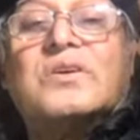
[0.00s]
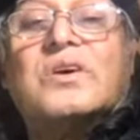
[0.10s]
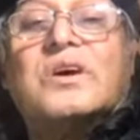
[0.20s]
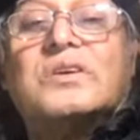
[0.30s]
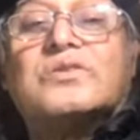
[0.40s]

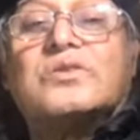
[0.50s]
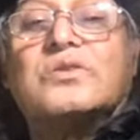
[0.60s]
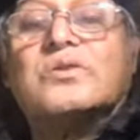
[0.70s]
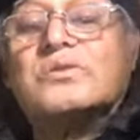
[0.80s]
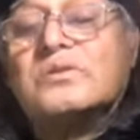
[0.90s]
going
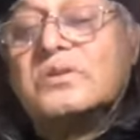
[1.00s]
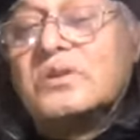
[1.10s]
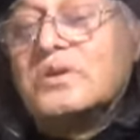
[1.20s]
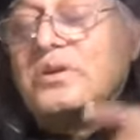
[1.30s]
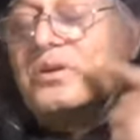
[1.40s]
through
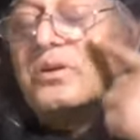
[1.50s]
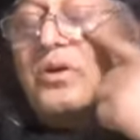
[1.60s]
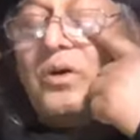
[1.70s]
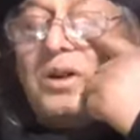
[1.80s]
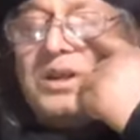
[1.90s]

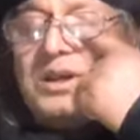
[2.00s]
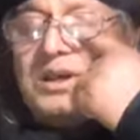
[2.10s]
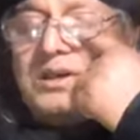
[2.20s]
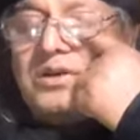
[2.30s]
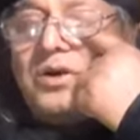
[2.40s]
all
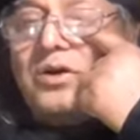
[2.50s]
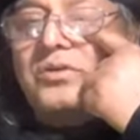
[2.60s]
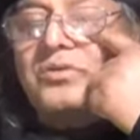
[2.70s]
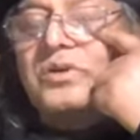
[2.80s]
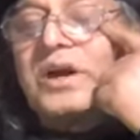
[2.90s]
the
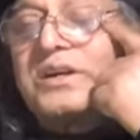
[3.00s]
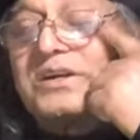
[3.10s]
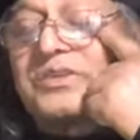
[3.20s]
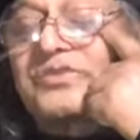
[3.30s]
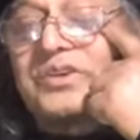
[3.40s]
known
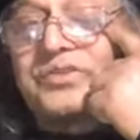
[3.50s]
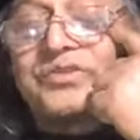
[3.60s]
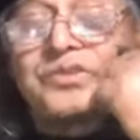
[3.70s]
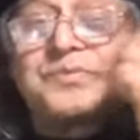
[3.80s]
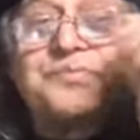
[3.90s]

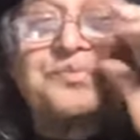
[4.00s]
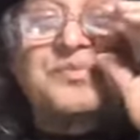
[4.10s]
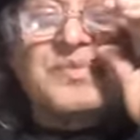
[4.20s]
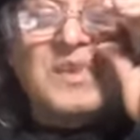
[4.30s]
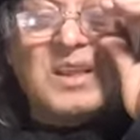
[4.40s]
addresses
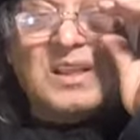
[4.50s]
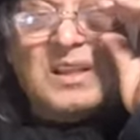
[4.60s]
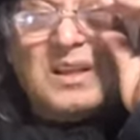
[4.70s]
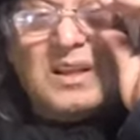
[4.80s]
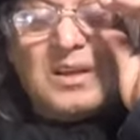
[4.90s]

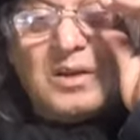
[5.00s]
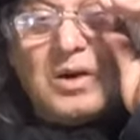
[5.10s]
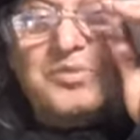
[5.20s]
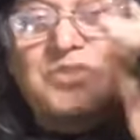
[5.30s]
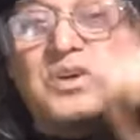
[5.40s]

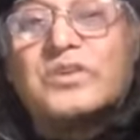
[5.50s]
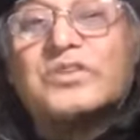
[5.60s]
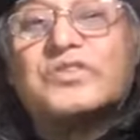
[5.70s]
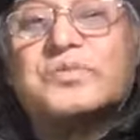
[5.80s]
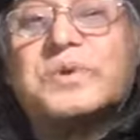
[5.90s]
of
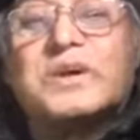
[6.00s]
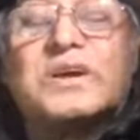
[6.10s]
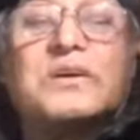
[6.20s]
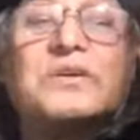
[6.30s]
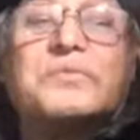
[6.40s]

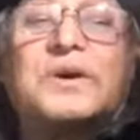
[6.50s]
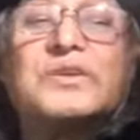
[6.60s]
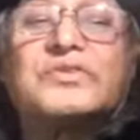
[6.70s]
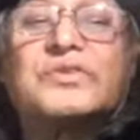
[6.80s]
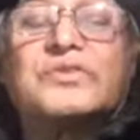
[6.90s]
Siloti-speaking
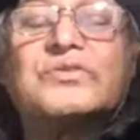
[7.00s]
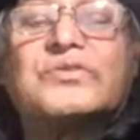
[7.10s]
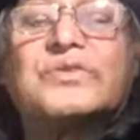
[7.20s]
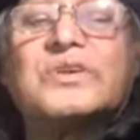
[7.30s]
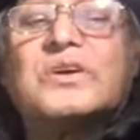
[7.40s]

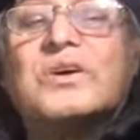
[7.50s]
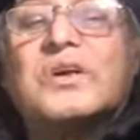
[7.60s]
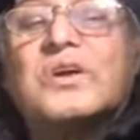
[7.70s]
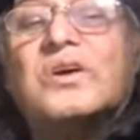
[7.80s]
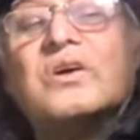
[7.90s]
persons
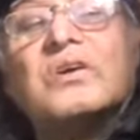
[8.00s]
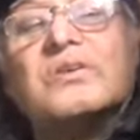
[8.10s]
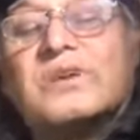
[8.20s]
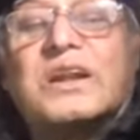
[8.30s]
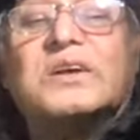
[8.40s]

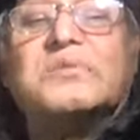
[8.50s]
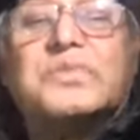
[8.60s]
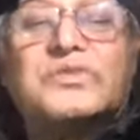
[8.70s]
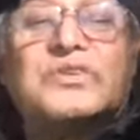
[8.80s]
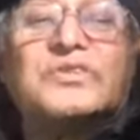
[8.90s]
running
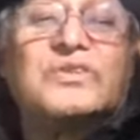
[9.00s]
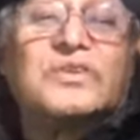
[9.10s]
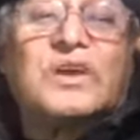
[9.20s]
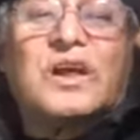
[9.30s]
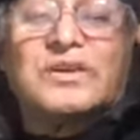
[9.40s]
businesses
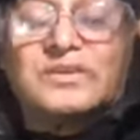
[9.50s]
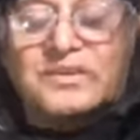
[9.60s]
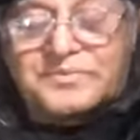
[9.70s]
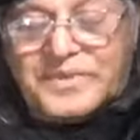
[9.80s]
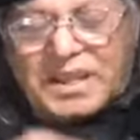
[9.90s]
in
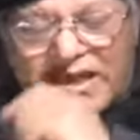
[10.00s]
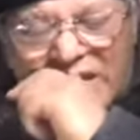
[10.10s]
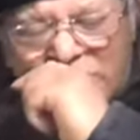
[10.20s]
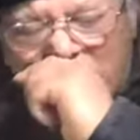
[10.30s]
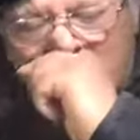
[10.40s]
London. And
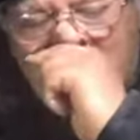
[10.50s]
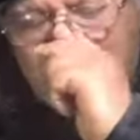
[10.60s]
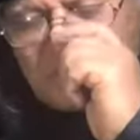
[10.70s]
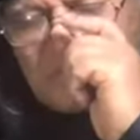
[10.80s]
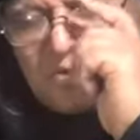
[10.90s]
then we
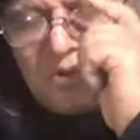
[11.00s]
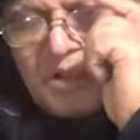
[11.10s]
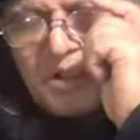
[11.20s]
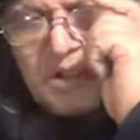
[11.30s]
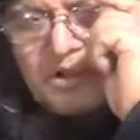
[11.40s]
went to
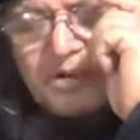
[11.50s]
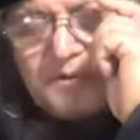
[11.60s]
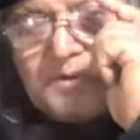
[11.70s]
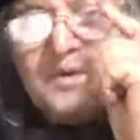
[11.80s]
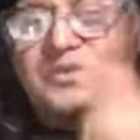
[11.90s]

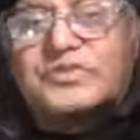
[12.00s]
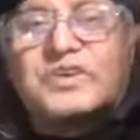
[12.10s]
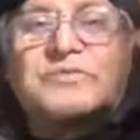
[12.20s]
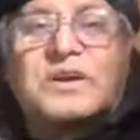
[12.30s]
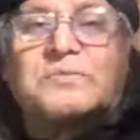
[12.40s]

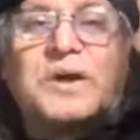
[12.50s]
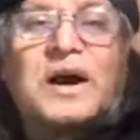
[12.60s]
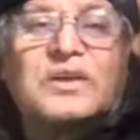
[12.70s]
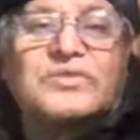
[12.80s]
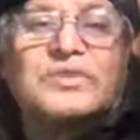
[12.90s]
several
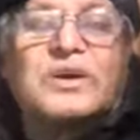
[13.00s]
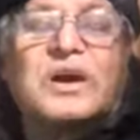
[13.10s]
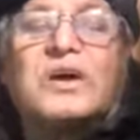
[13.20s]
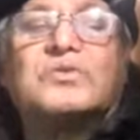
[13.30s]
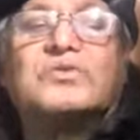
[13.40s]
parts
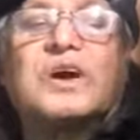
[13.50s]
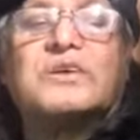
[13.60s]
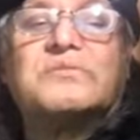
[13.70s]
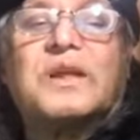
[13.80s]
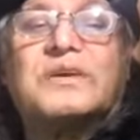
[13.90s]

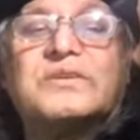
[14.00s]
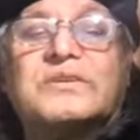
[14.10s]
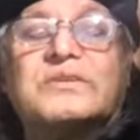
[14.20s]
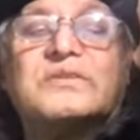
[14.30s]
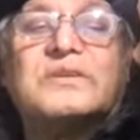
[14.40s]
outside of
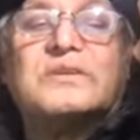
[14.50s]
London